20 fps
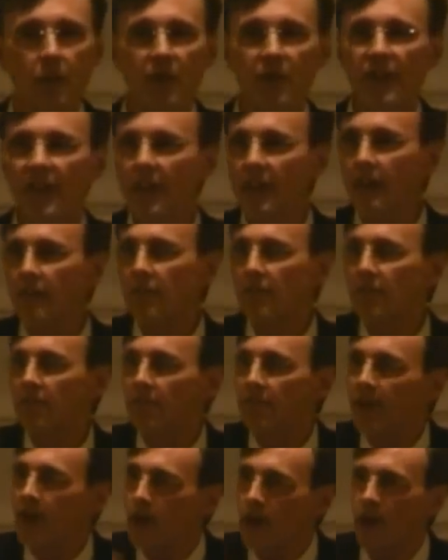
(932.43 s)
But they
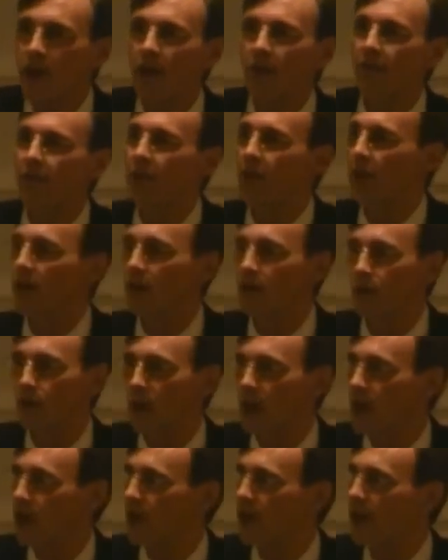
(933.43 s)
very, very
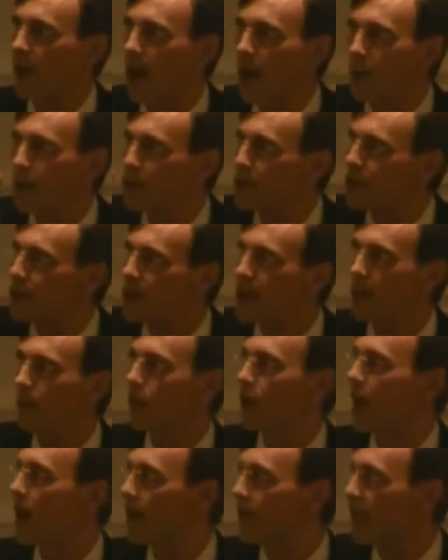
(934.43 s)
rarely, almost
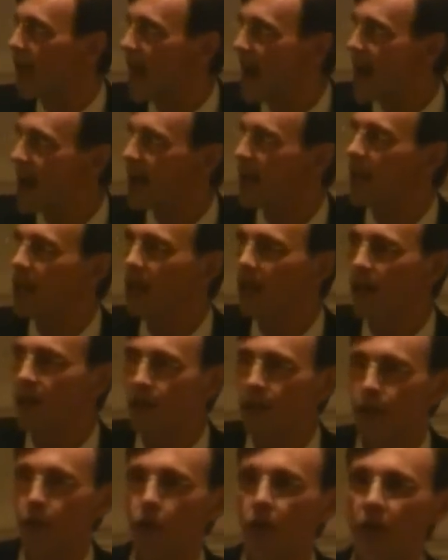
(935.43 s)
never, have any
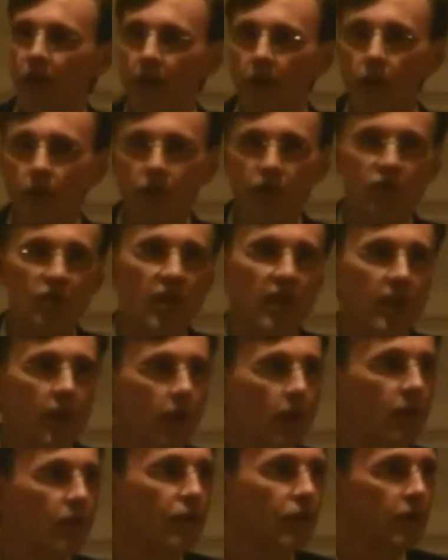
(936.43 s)
authority or say
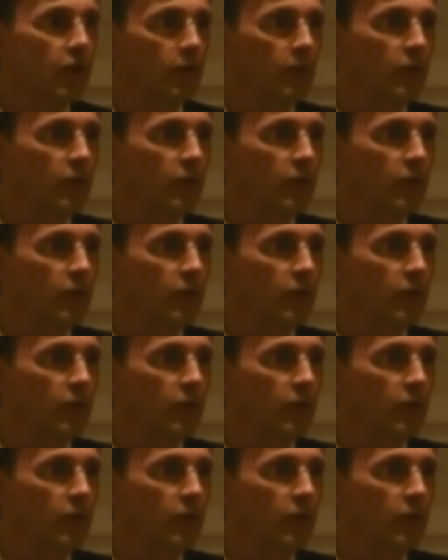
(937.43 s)
over the